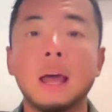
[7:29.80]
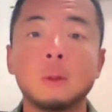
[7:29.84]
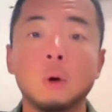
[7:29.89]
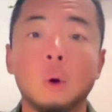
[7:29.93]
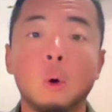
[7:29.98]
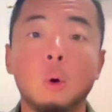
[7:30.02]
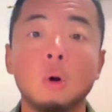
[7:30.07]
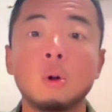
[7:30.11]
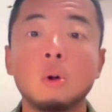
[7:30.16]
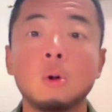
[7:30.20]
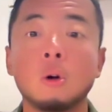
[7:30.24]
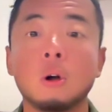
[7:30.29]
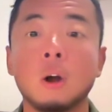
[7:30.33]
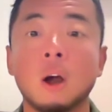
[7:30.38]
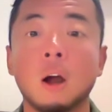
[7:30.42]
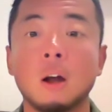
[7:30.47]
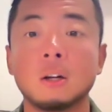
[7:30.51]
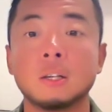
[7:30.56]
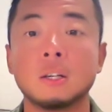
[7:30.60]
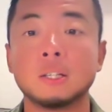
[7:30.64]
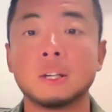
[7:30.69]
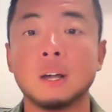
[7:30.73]
And oracle
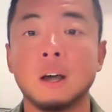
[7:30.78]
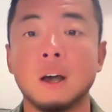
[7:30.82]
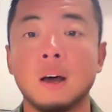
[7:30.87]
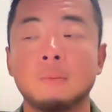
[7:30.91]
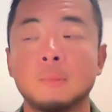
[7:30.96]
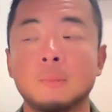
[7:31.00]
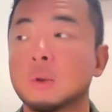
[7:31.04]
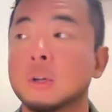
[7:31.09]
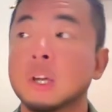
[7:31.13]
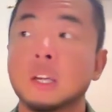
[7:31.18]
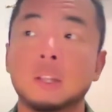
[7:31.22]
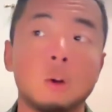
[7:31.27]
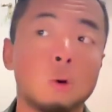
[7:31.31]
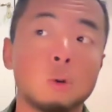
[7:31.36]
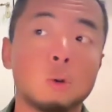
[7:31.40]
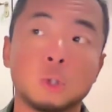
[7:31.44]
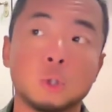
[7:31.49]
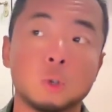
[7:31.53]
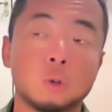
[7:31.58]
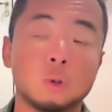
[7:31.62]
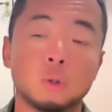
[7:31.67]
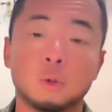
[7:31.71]
cards, you can
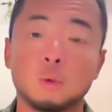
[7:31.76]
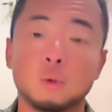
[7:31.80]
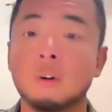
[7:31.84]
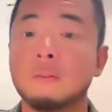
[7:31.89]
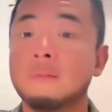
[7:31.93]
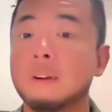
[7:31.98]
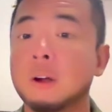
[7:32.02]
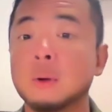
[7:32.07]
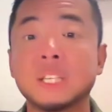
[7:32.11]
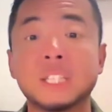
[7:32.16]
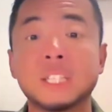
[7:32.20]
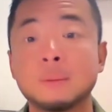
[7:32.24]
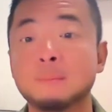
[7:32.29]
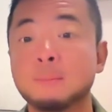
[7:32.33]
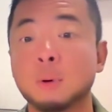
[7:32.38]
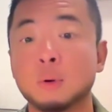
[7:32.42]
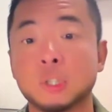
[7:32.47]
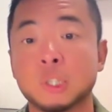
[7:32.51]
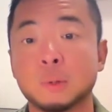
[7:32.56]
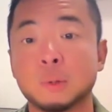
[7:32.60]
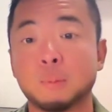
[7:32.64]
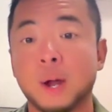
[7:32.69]
also do a very
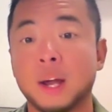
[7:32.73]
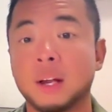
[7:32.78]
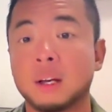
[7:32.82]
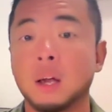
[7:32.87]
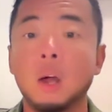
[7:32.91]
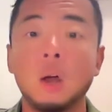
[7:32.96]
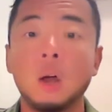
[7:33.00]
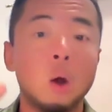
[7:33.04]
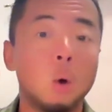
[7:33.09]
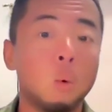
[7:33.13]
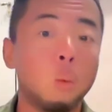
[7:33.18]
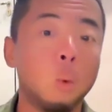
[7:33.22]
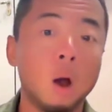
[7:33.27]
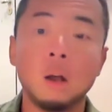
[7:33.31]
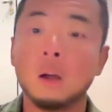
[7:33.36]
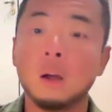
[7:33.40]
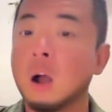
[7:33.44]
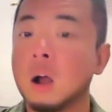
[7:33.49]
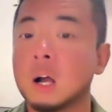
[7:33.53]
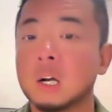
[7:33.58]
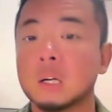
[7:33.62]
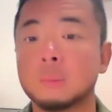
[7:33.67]
simple spread.
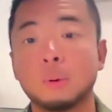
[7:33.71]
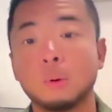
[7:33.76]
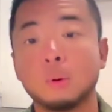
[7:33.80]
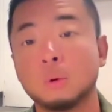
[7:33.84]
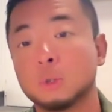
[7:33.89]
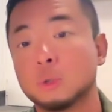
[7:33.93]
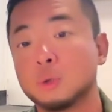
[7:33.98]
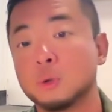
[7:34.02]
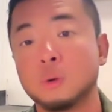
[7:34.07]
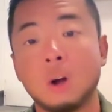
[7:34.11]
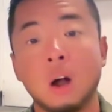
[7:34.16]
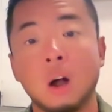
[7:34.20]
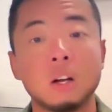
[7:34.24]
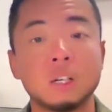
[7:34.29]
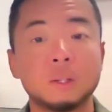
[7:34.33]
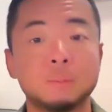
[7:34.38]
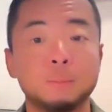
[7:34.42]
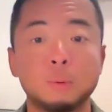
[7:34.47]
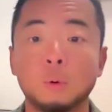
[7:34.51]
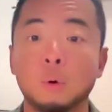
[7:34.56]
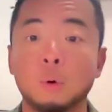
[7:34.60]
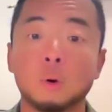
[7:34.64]
One card pull, two
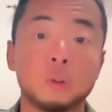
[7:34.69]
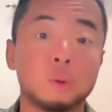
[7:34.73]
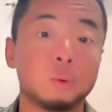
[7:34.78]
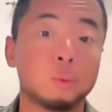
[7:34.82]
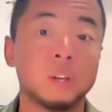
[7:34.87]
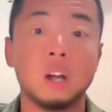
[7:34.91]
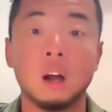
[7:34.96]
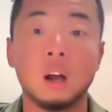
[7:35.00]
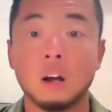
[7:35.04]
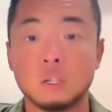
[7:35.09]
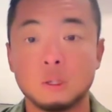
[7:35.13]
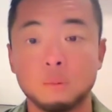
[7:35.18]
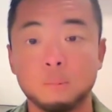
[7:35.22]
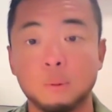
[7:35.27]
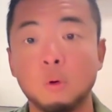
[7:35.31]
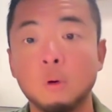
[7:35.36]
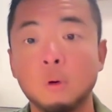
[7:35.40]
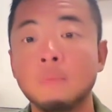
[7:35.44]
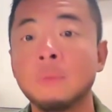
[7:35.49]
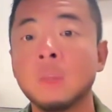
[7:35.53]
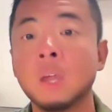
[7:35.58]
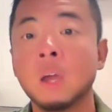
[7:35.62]
cards pull, or three cards
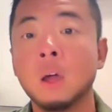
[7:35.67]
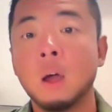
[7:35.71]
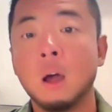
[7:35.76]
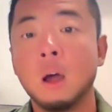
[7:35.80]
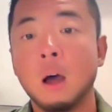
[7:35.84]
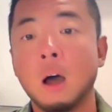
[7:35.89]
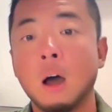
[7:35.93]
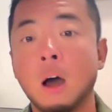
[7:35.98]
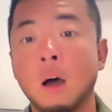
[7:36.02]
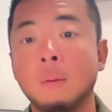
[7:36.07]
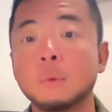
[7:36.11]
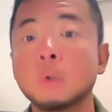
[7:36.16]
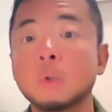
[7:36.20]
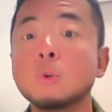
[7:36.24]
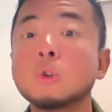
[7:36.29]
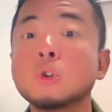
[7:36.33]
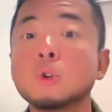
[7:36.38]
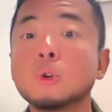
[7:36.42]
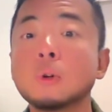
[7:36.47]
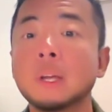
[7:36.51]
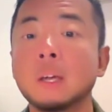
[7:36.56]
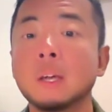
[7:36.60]
pull.
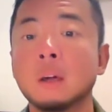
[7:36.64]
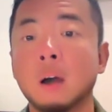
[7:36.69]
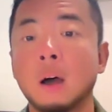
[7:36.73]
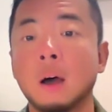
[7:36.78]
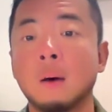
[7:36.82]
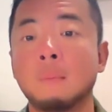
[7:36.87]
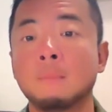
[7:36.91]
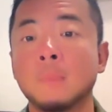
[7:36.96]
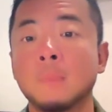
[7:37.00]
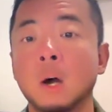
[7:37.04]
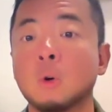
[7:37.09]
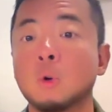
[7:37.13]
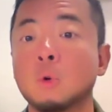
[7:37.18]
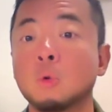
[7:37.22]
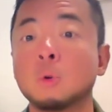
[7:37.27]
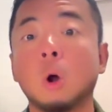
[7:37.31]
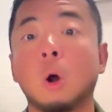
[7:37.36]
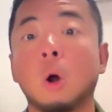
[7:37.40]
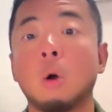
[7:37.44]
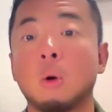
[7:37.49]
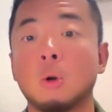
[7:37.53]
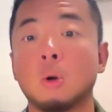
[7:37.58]
Usually, a
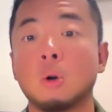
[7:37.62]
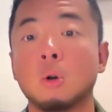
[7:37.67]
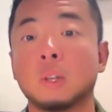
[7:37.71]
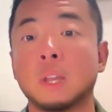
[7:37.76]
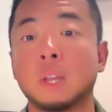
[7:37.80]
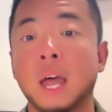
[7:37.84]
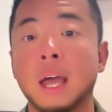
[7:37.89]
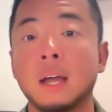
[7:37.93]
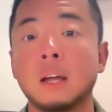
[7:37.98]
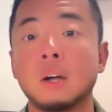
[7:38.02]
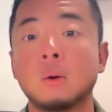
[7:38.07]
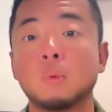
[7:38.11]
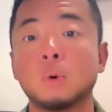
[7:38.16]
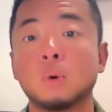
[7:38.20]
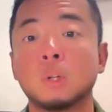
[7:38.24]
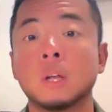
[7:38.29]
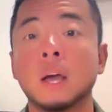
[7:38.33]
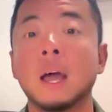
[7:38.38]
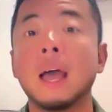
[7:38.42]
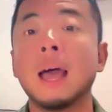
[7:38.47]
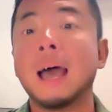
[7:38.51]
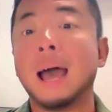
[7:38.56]
good oracle deck
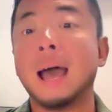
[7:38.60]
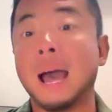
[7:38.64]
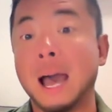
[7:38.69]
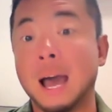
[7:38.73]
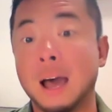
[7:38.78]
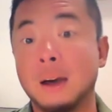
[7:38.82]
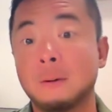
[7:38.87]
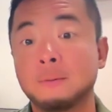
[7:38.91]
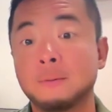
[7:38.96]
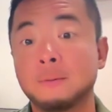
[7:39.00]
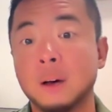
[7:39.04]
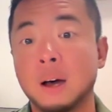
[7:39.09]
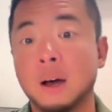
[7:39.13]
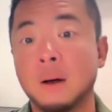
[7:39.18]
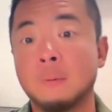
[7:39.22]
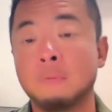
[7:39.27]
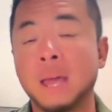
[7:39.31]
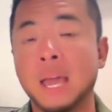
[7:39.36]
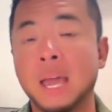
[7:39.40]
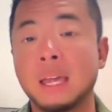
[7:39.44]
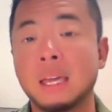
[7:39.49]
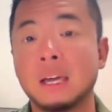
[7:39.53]
would have
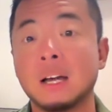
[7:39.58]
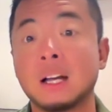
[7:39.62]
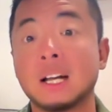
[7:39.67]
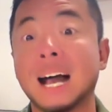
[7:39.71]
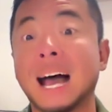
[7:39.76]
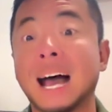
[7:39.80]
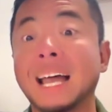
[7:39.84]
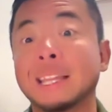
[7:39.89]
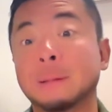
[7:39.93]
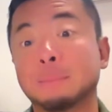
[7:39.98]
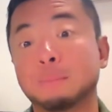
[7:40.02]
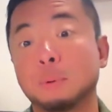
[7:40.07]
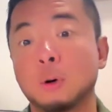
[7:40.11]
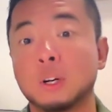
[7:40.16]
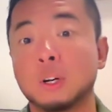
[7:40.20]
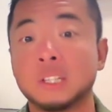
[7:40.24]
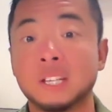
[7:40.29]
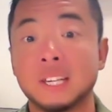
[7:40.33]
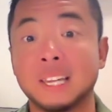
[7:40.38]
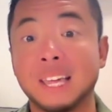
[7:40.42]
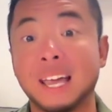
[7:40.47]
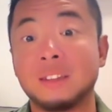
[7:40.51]
a
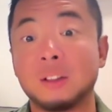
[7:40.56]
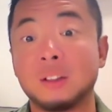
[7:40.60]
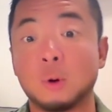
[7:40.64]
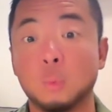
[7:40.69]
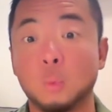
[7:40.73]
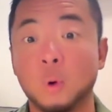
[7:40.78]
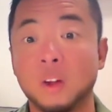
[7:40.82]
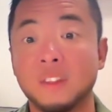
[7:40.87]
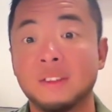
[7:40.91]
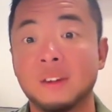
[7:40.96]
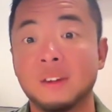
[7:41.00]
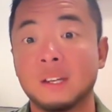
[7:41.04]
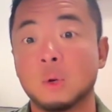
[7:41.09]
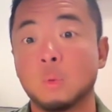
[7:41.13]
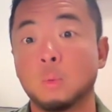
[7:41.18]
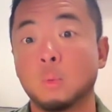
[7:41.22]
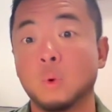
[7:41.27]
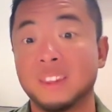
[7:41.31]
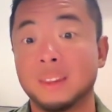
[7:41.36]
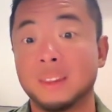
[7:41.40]
guidebook together with it,